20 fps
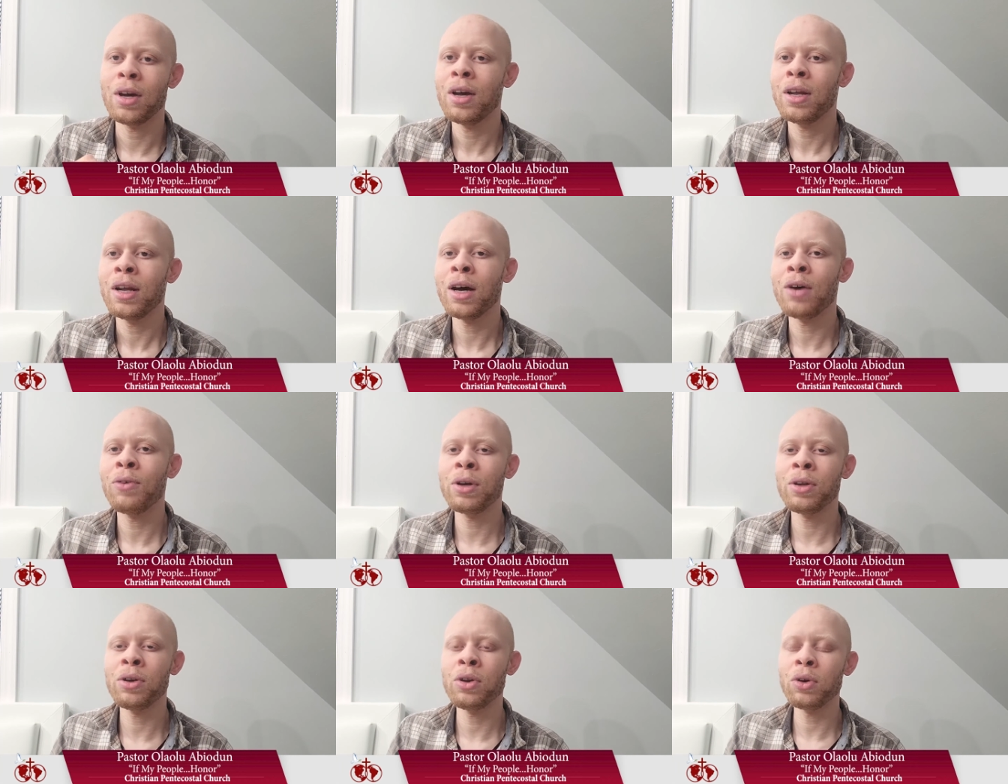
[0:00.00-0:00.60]
Now,
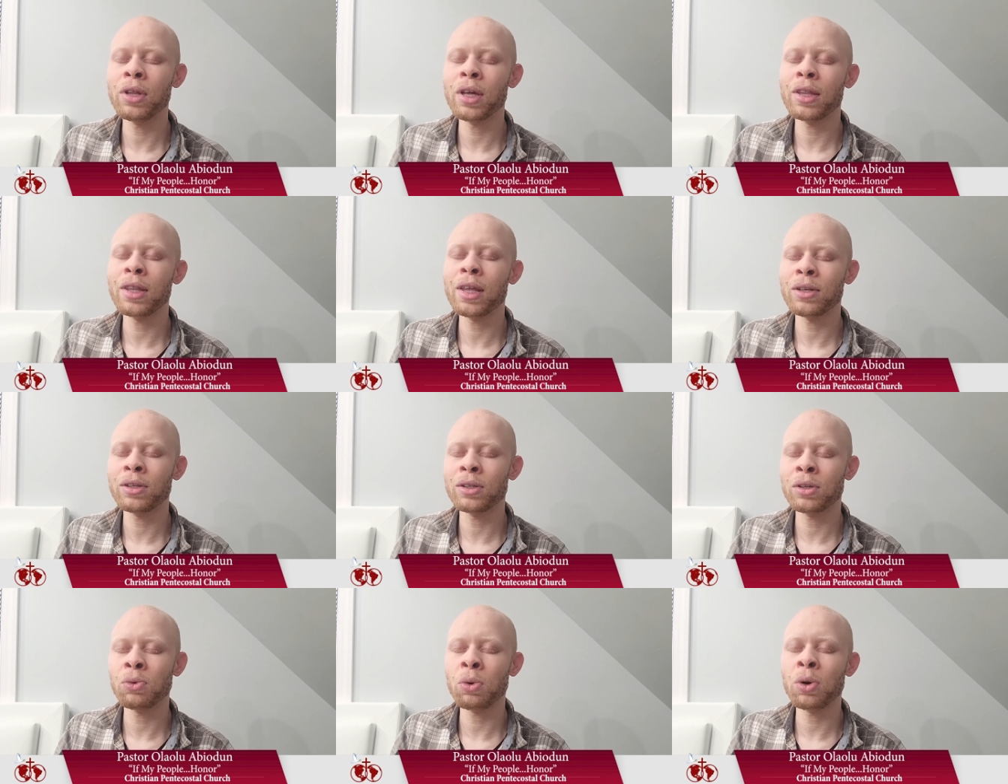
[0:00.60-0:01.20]
we know
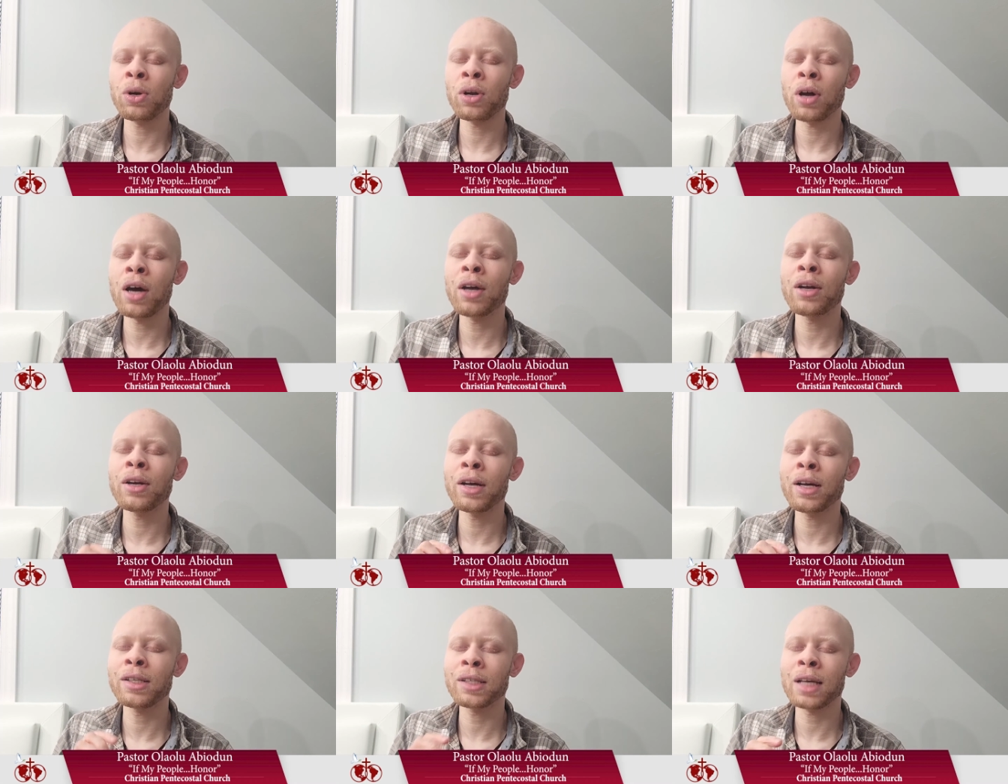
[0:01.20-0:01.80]
that the word
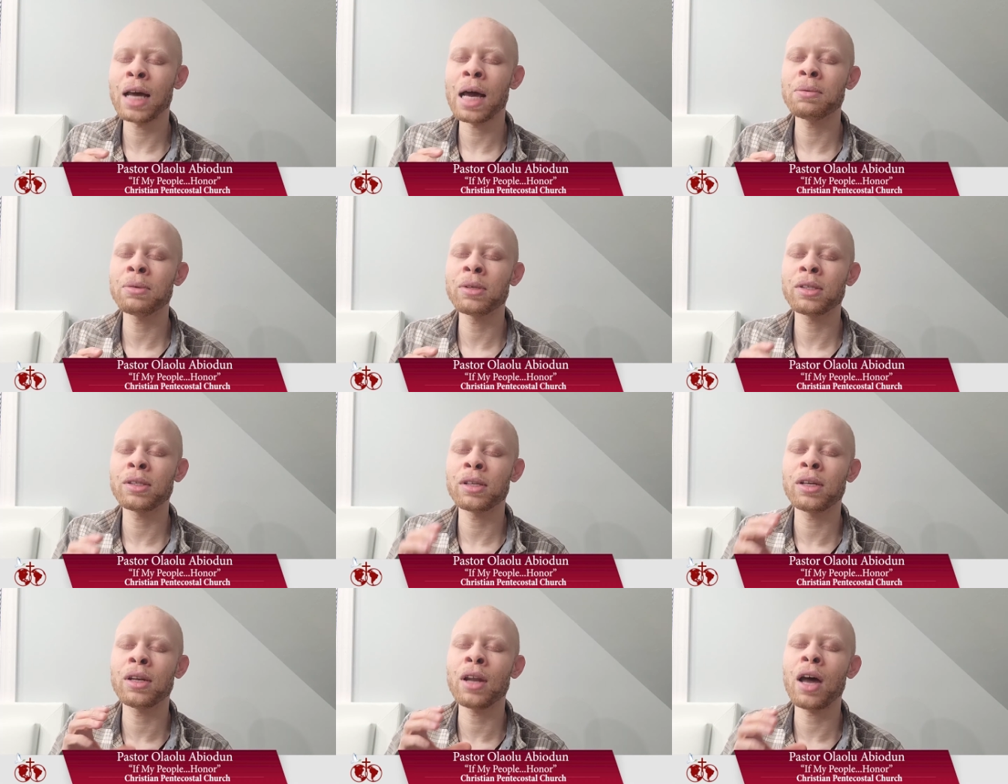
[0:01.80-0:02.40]
honor at times is
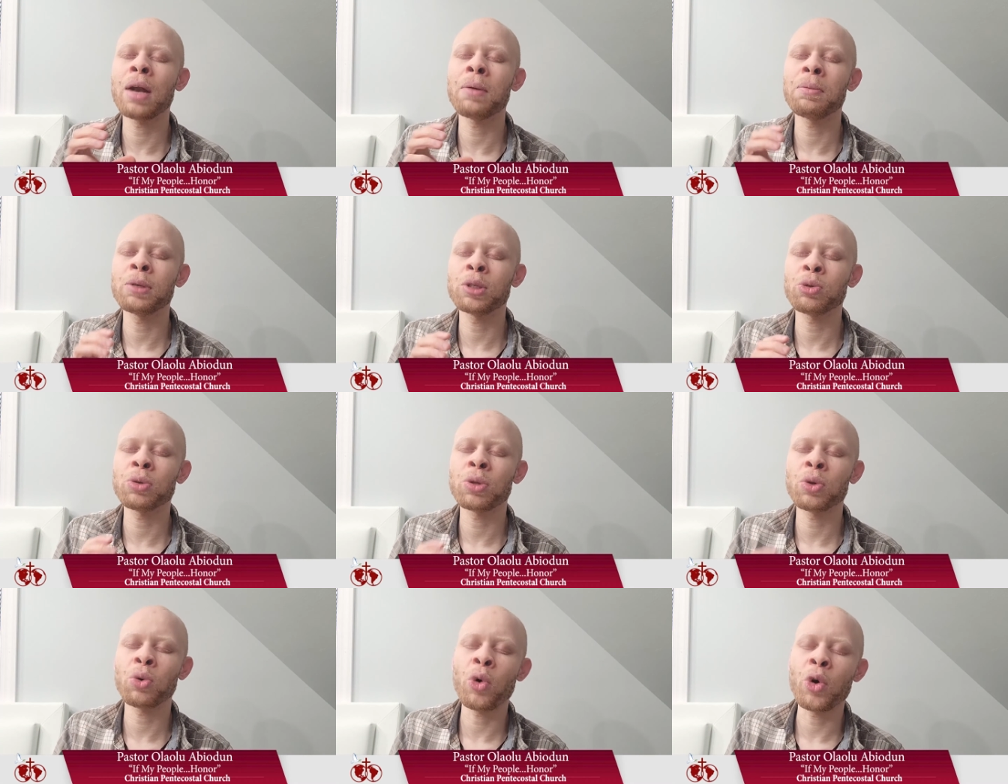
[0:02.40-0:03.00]
synonymous
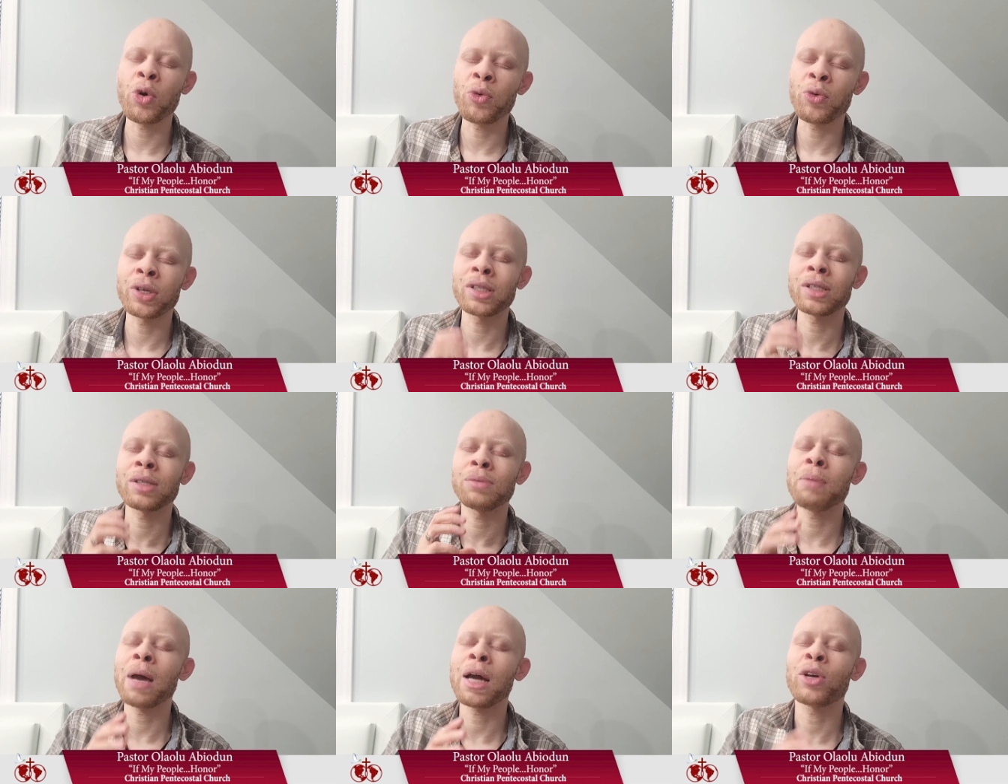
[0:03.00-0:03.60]
with the word
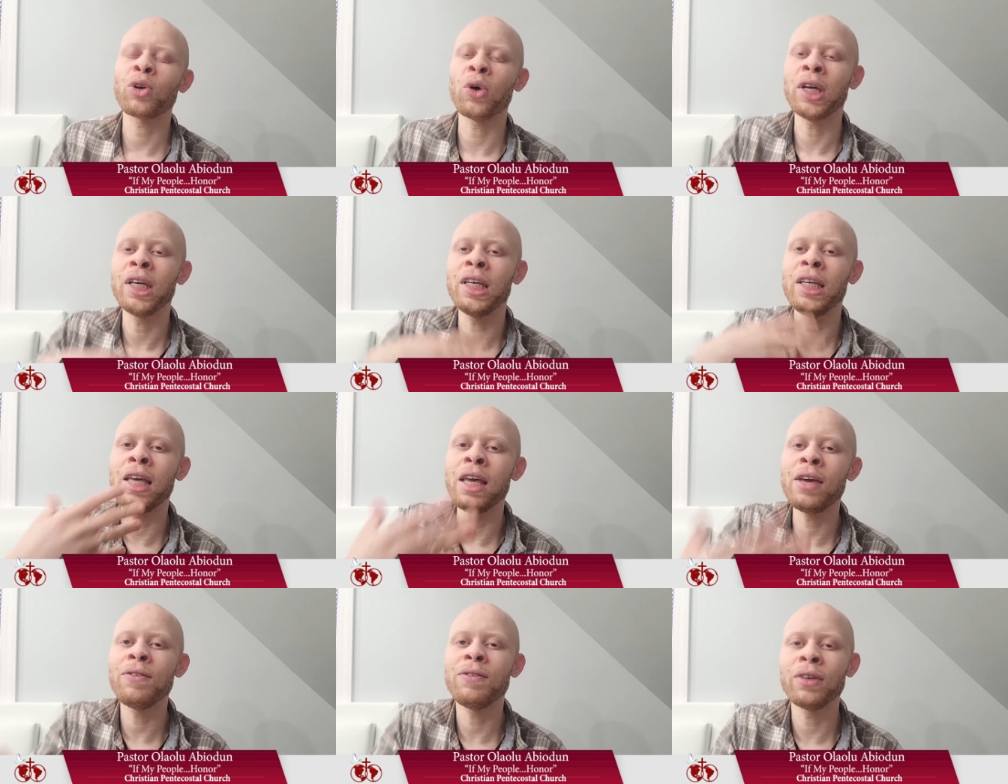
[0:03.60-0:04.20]
respect or
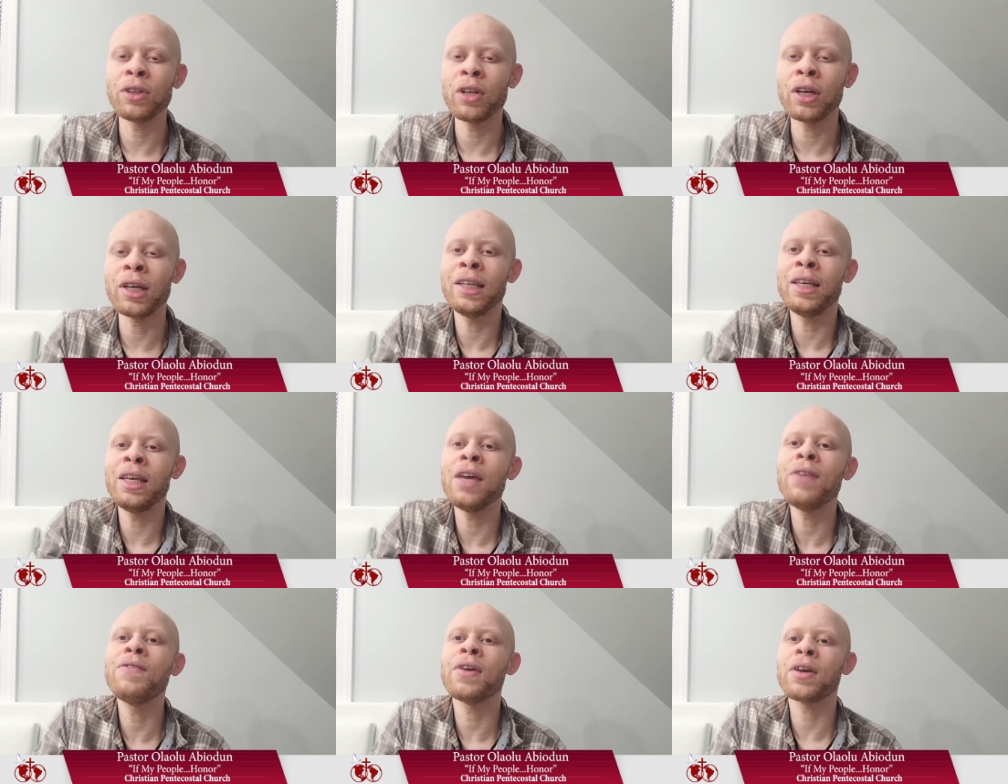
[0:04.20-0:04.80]
giving, the
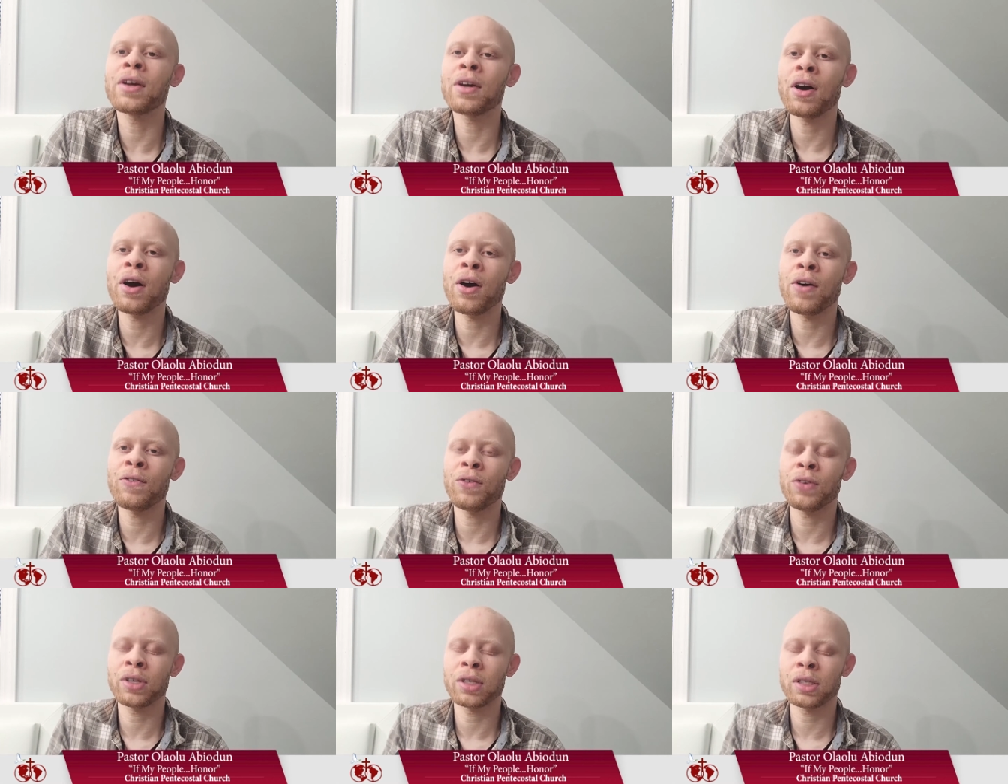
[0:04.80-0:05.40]
giving
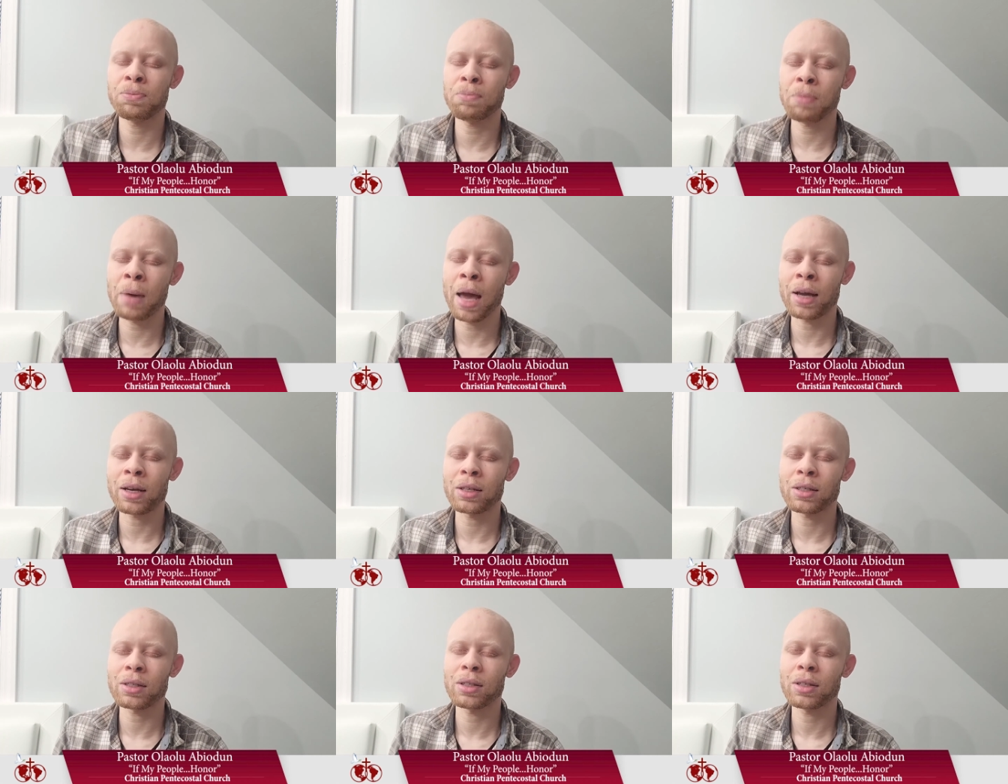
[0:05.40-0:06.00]
of
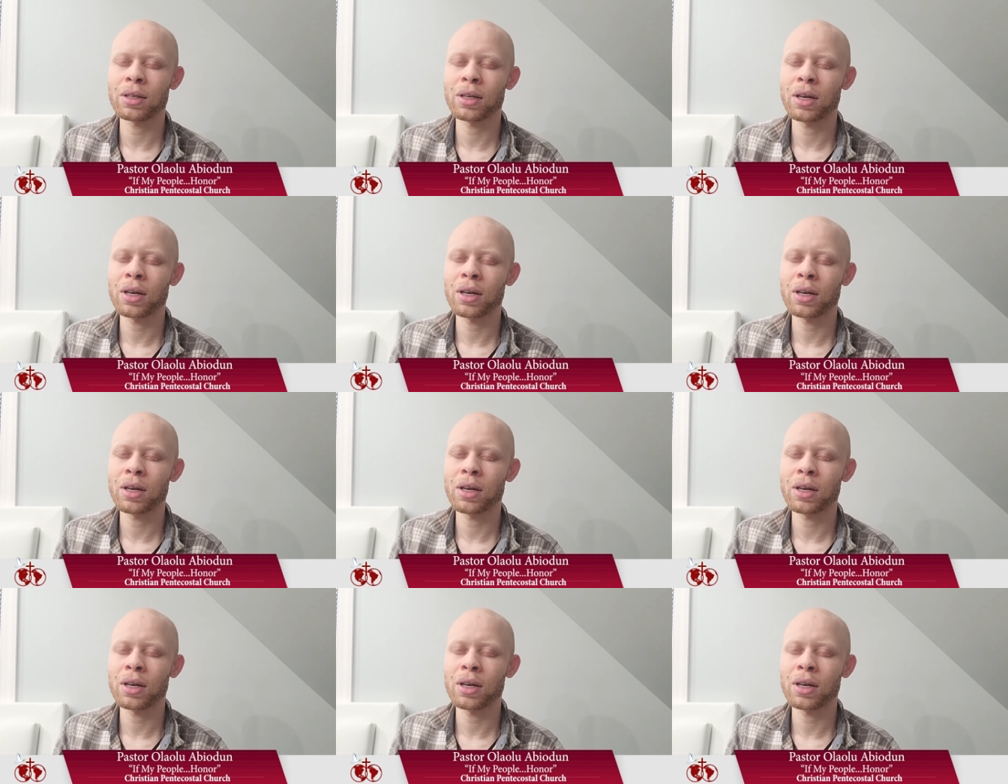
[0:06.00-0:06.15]
respect.